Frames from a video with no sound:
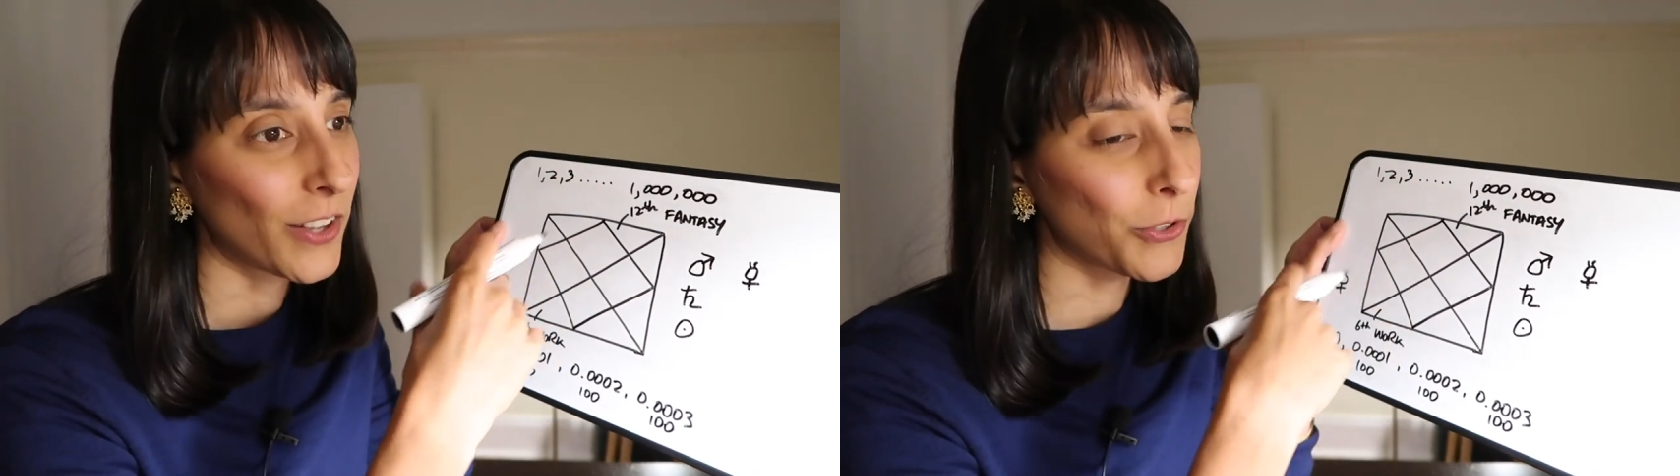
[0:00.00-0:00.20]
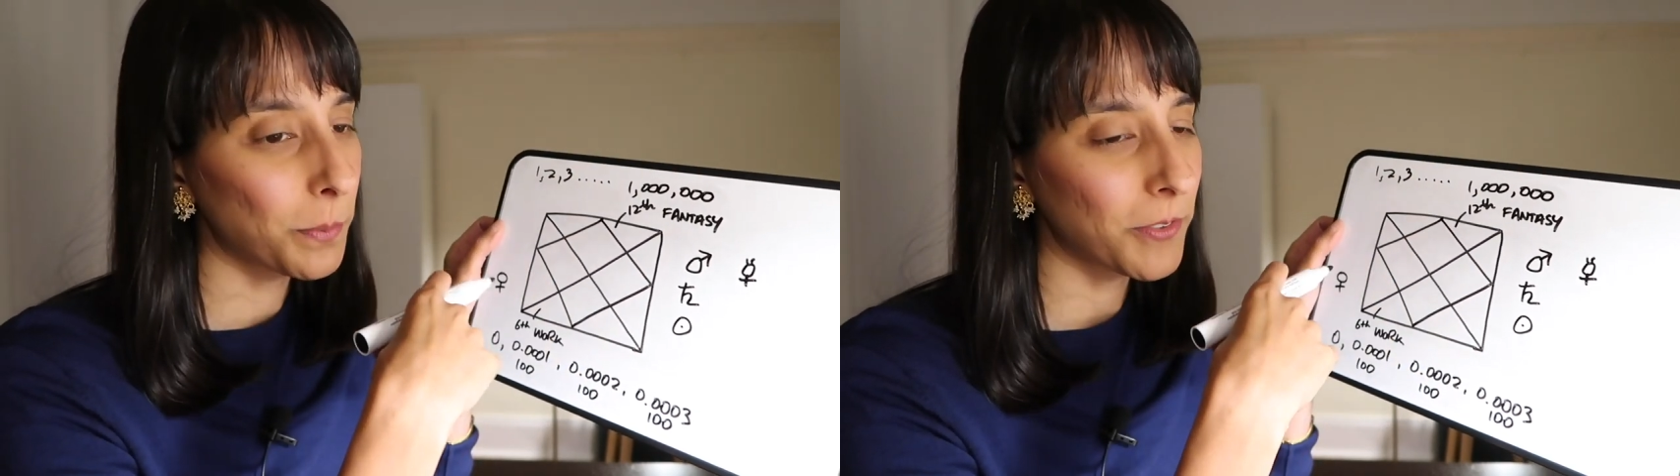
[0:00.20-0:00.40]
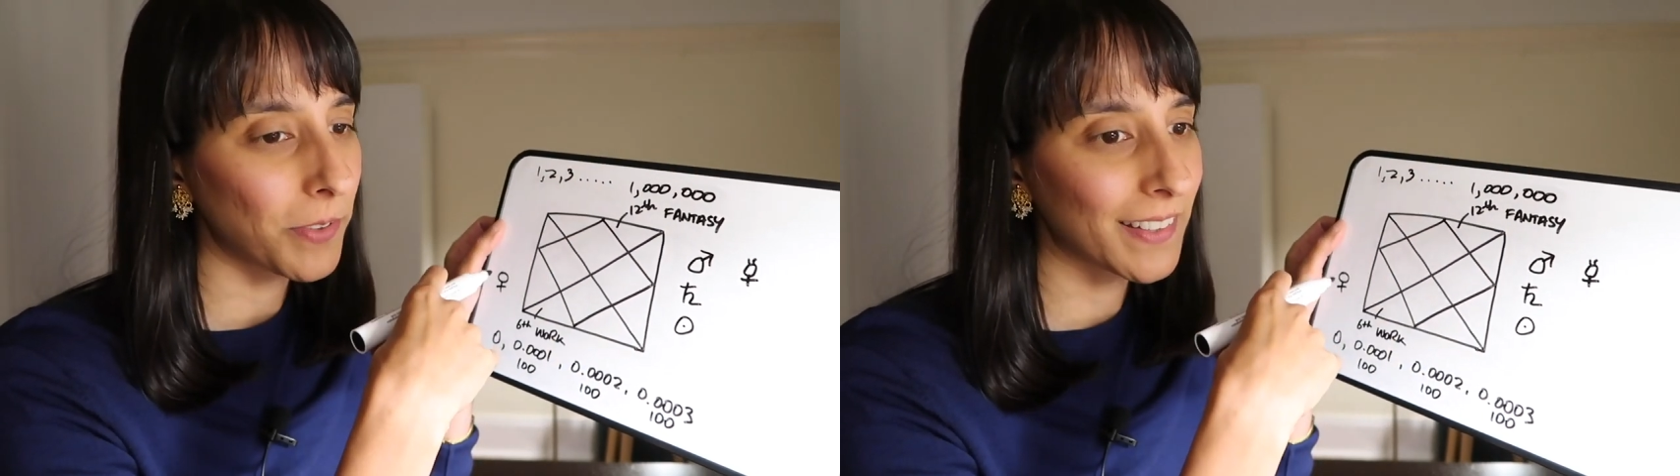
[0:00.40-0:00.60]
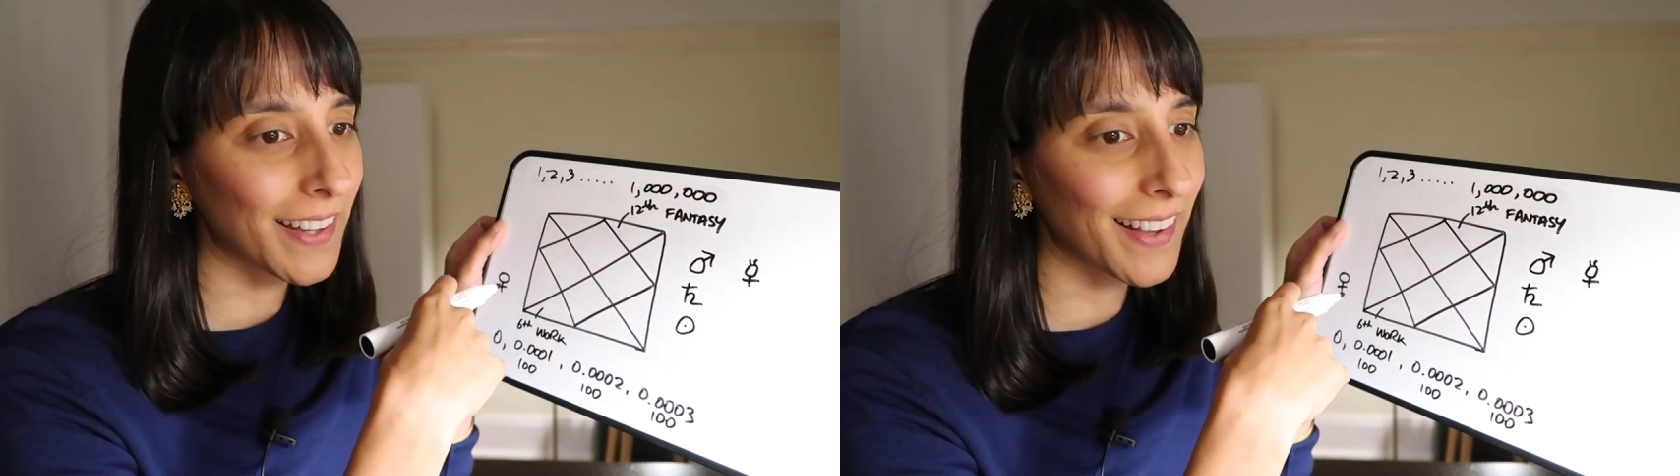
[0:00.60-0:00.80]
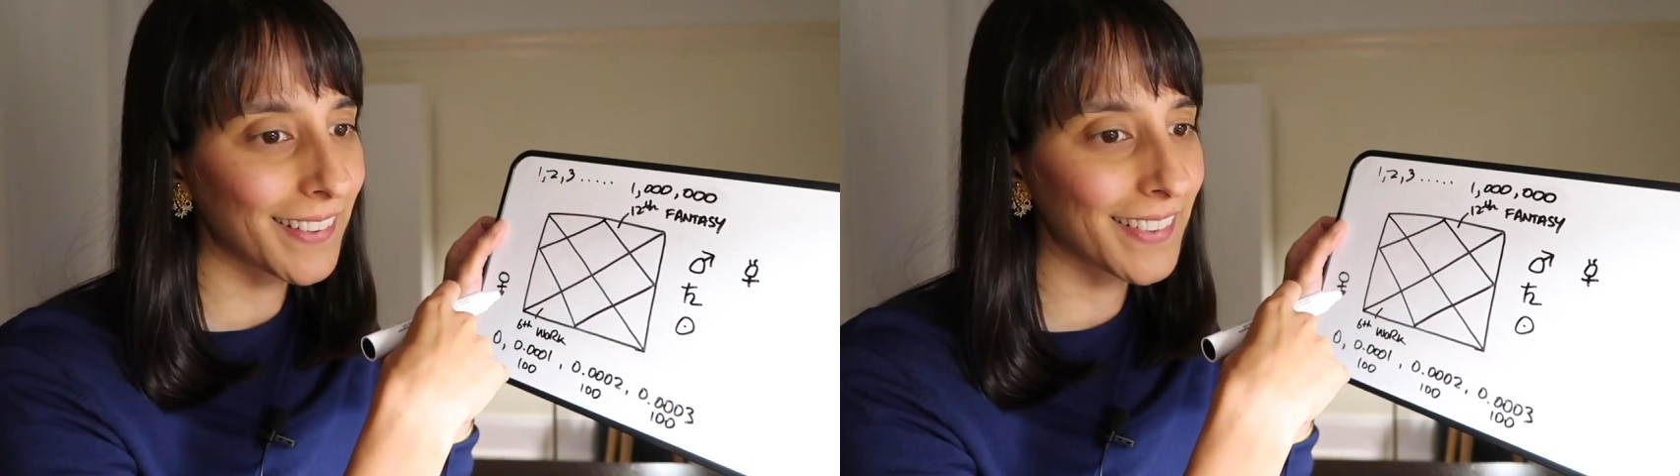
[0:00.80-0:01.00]
you'd be
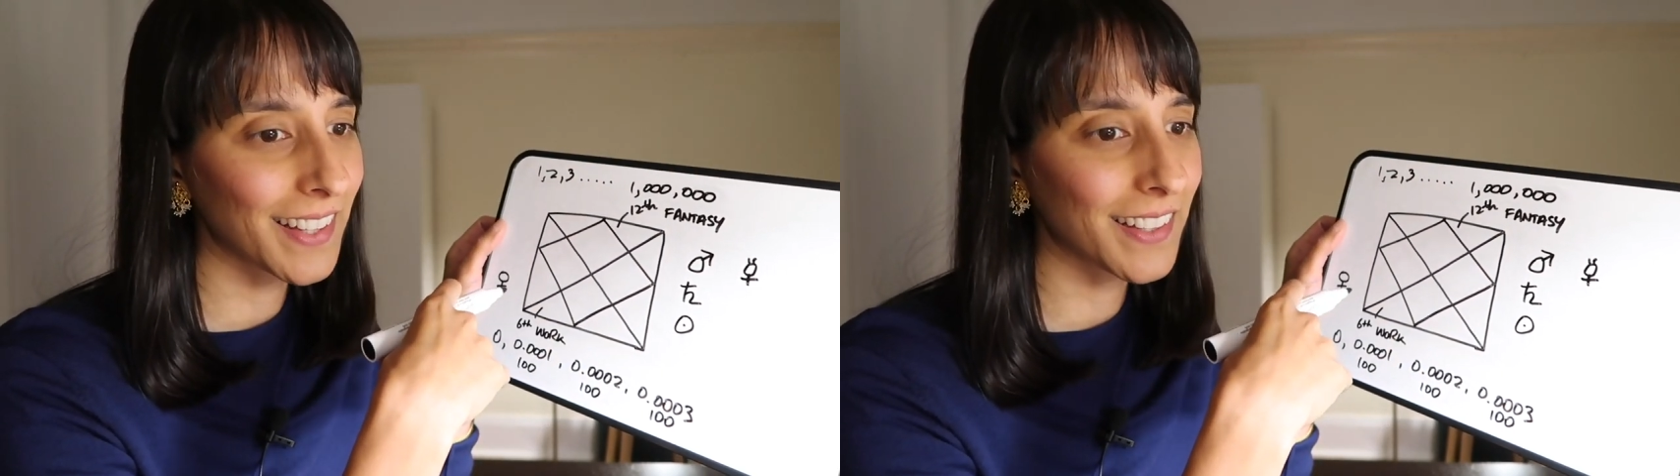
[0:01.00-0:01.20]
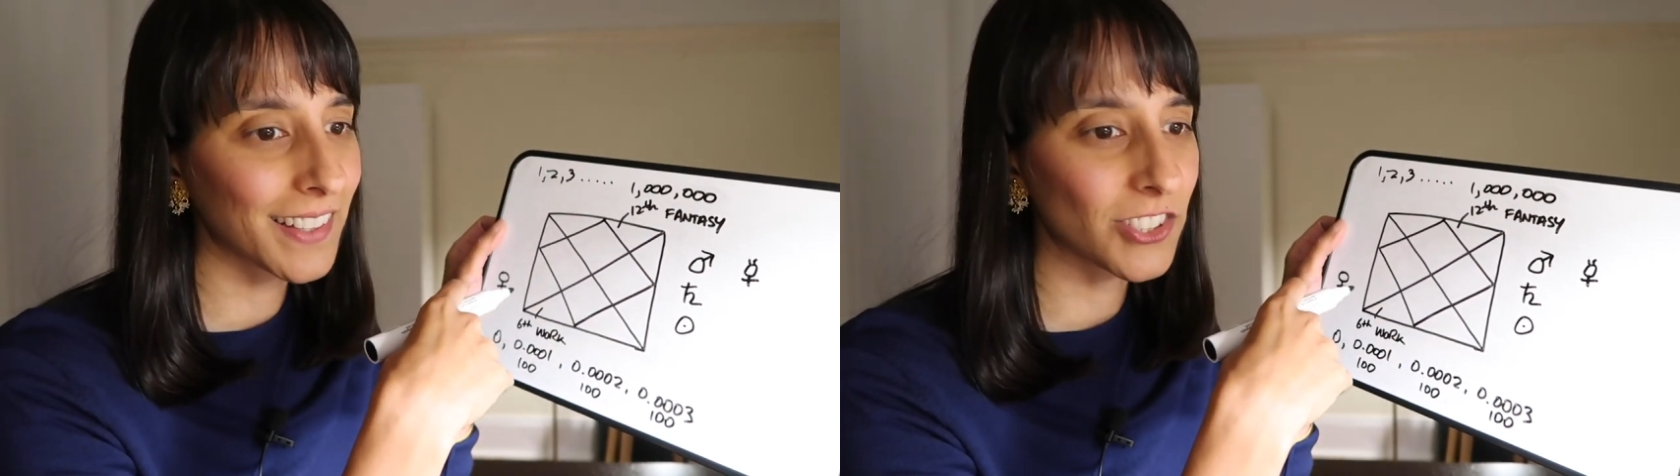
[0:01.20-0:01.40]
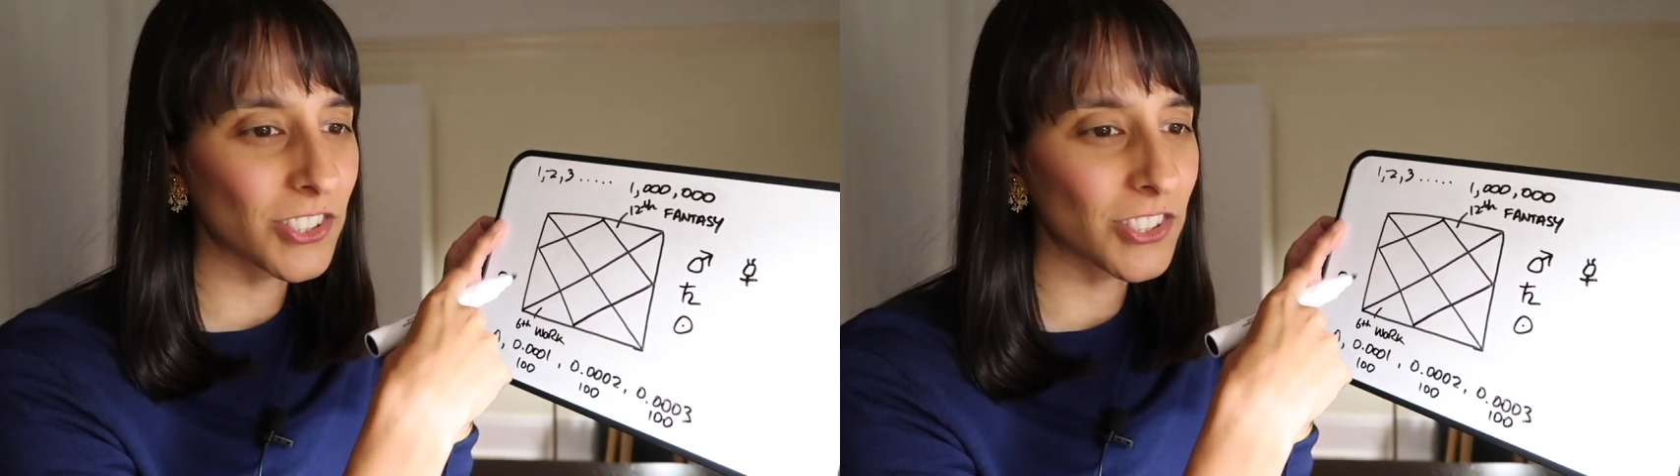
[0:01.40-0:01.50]
fantastic at